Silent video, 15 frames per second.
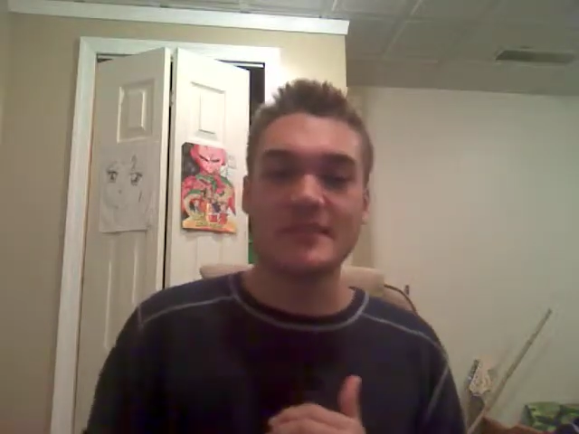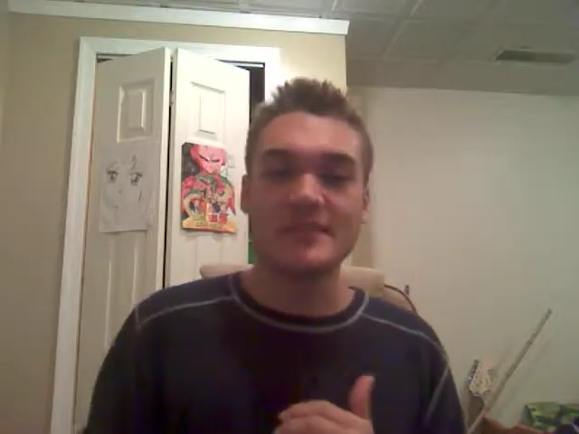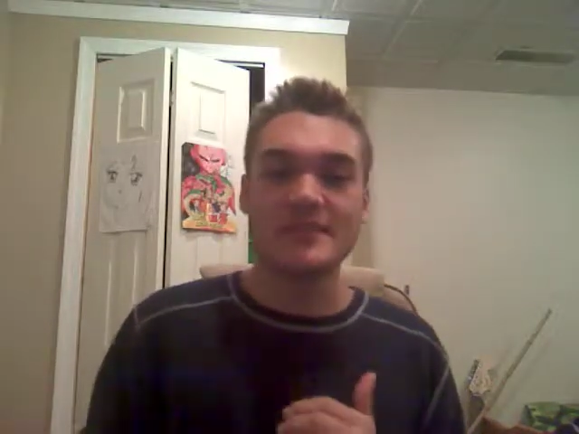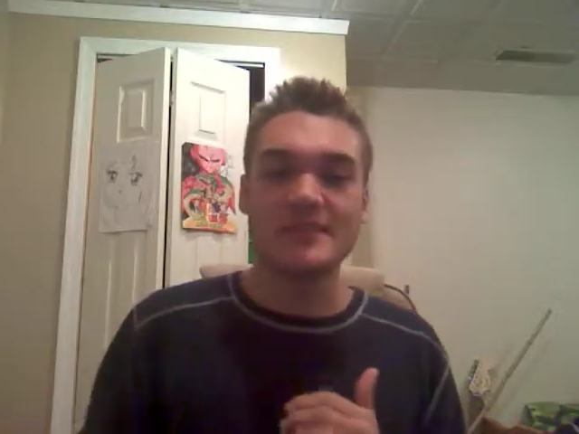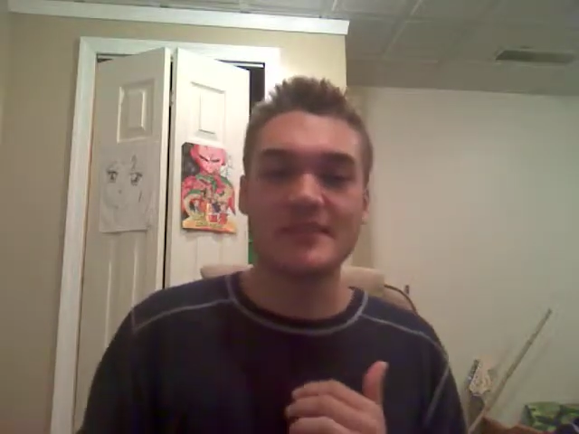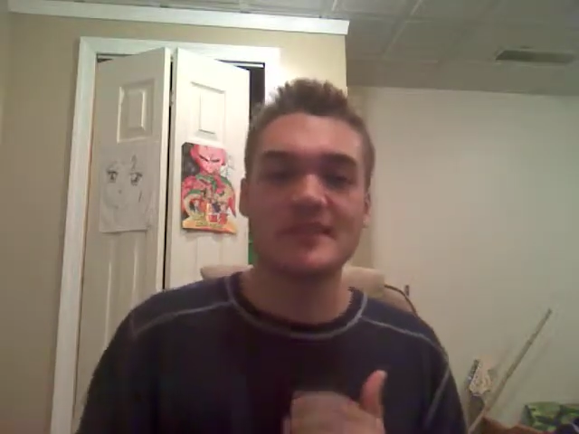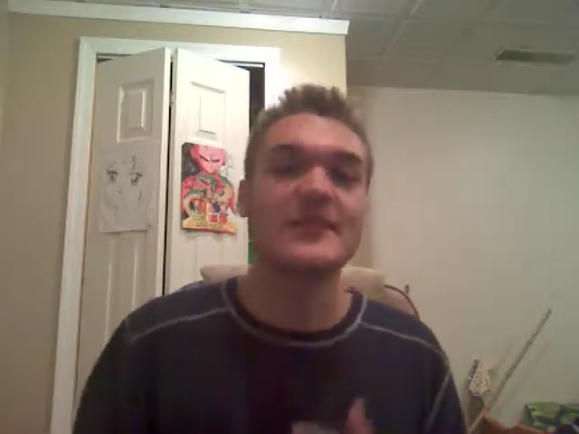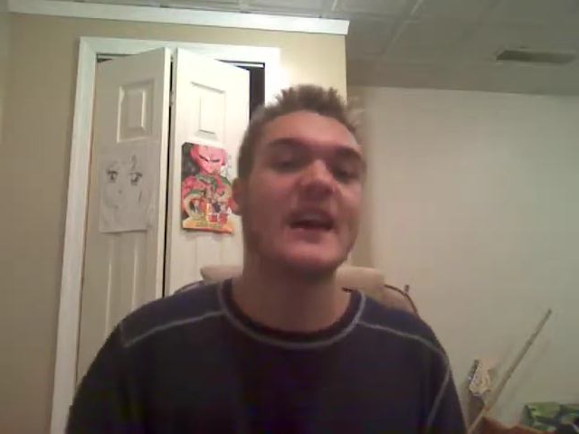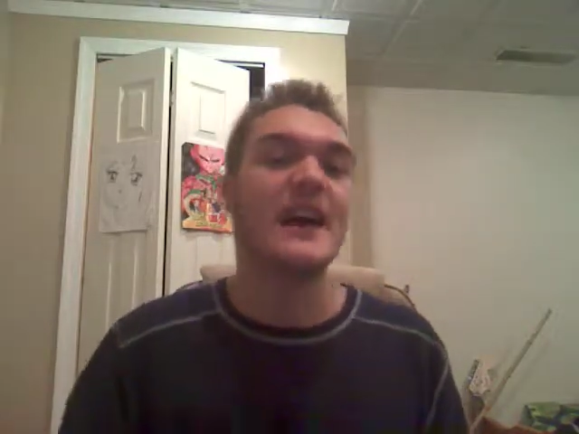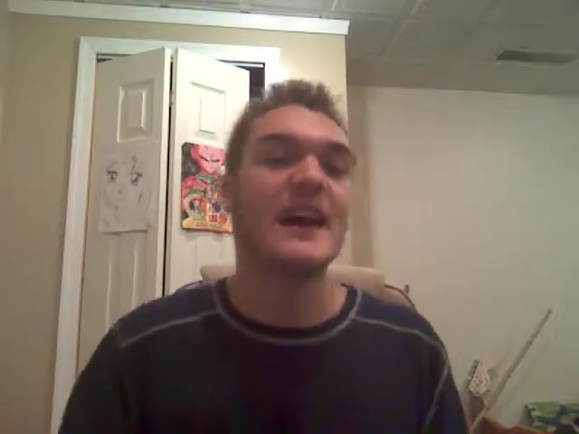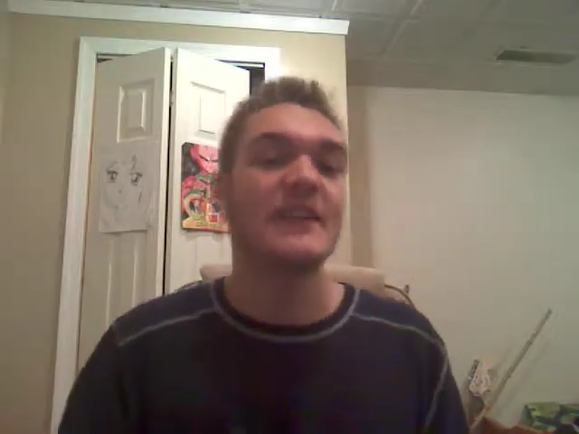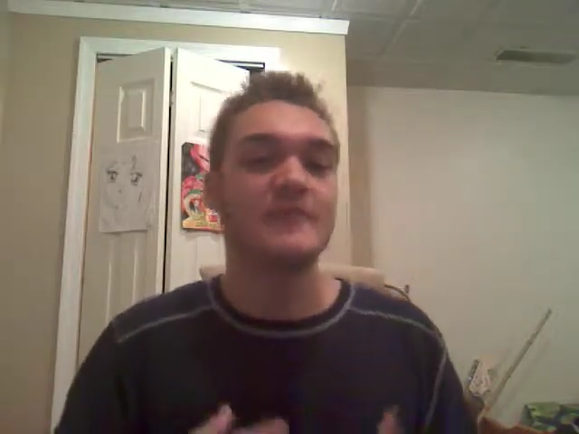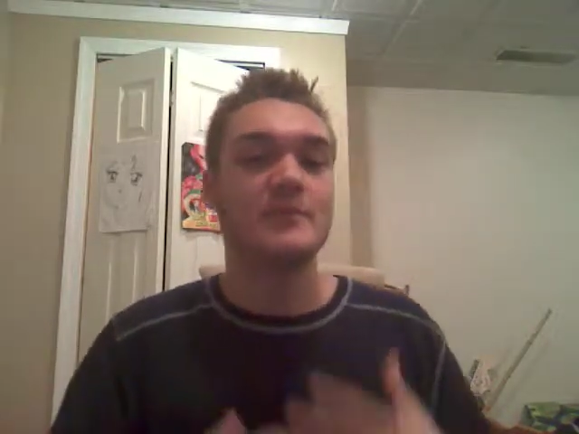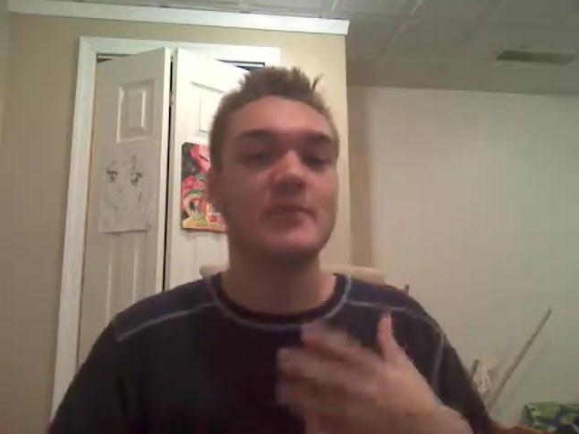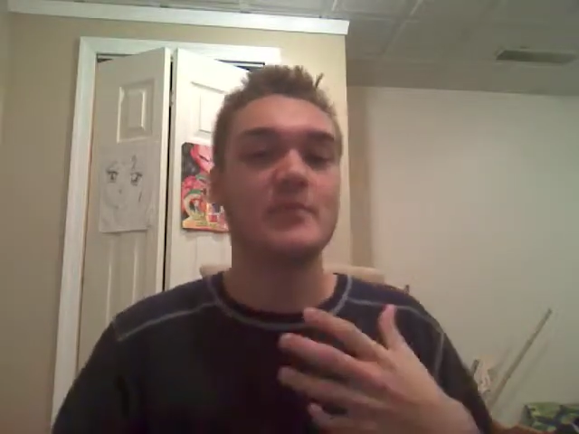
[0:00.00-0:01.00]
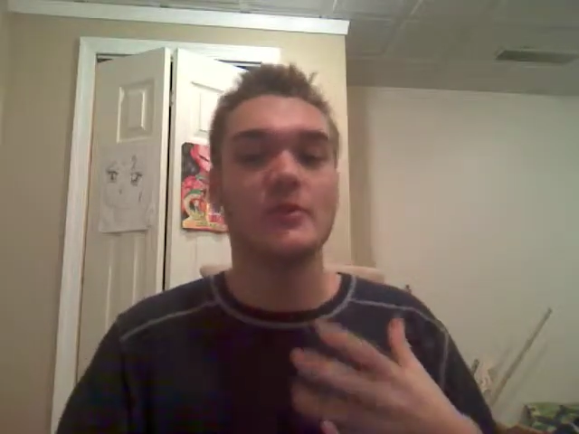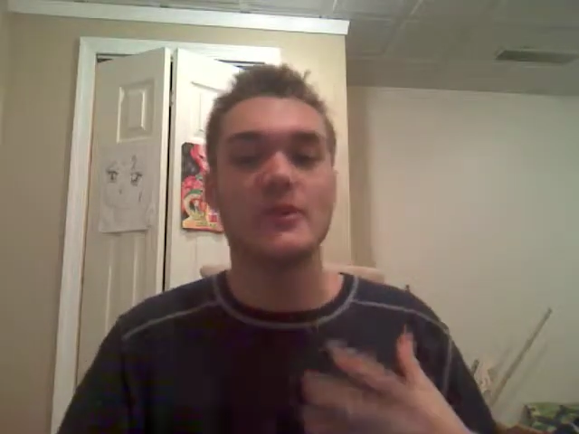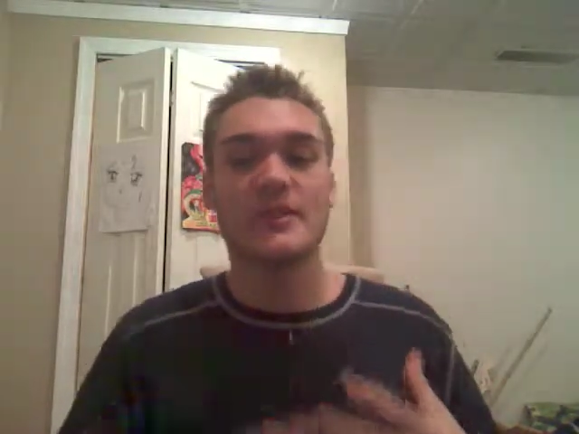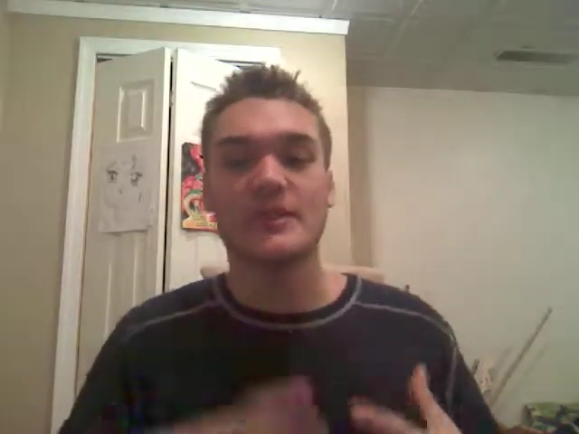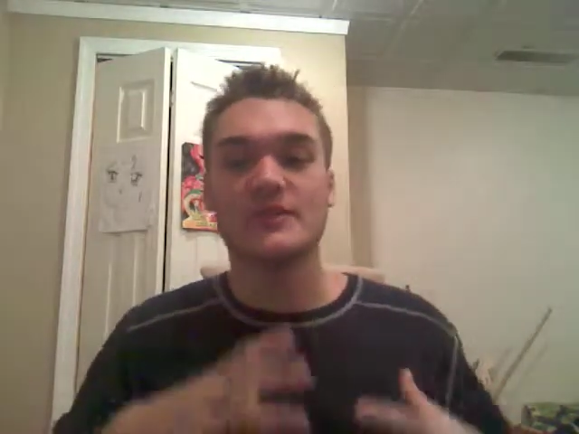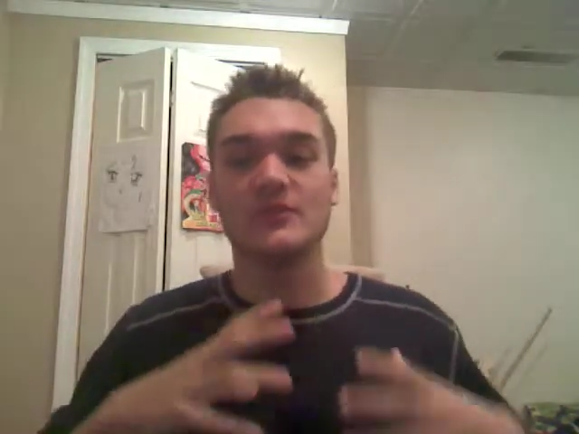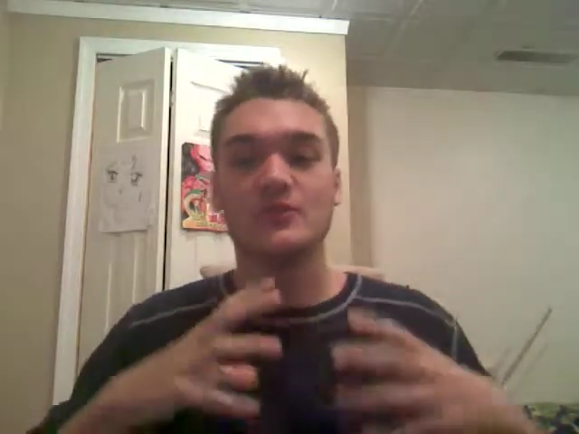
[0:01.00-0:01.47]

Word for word: but you have people that